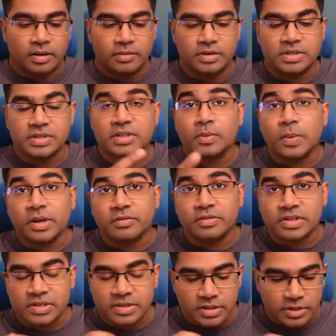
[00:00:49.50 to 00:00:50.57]
resistor 1 and
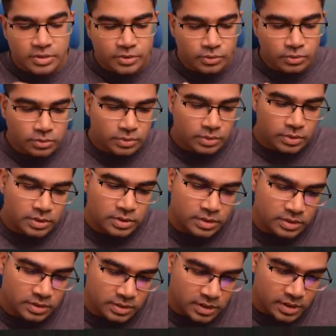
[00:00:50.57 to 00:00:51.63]
resistor 2.
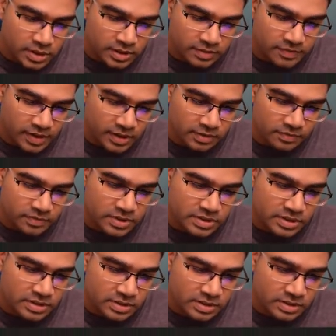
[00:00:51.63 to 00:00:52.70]
The effective
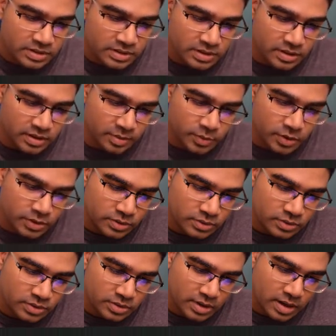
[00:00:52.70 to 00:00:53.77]
resistance here, I'm going to
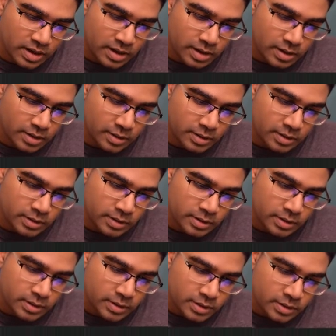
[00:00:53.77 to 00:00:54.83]
use
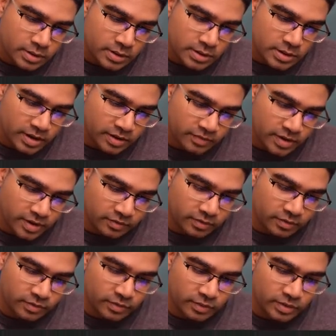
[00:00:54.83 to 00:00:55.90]
REFF
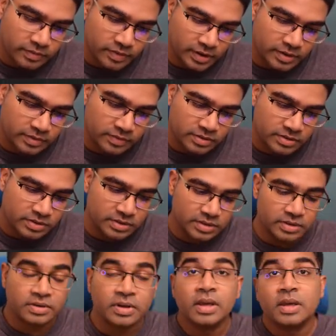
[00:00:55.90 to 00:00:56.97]
for effective
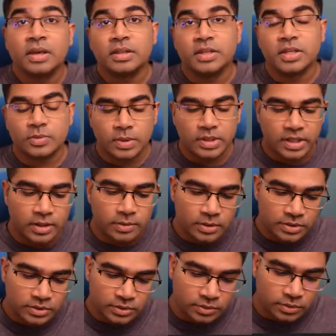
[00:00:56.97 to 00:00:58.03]
resistance. This will
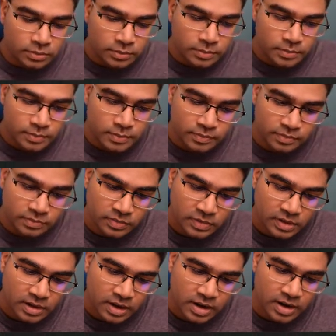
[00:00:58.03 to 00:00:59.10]
equals to
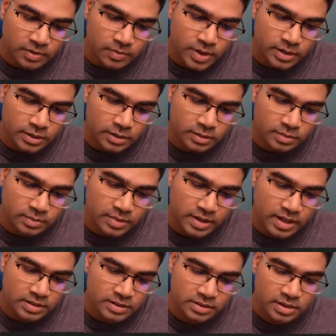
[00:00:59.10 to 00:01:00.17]
R1
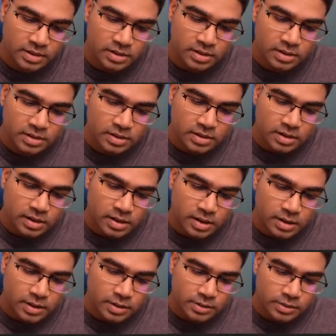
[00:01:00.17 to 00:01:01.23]
plus
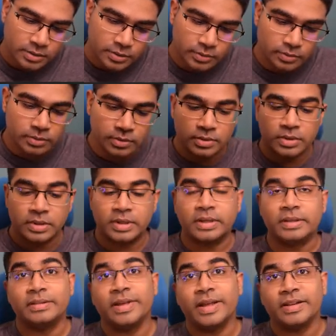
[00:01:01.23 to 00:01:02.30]
R2
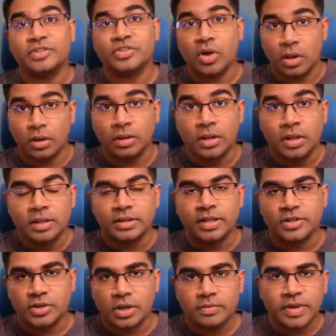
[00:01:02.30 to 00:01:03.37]
and that is all. That
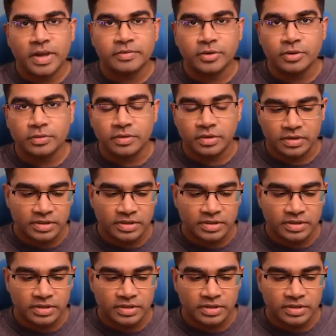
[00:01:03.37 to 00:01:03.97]
is all we have to do for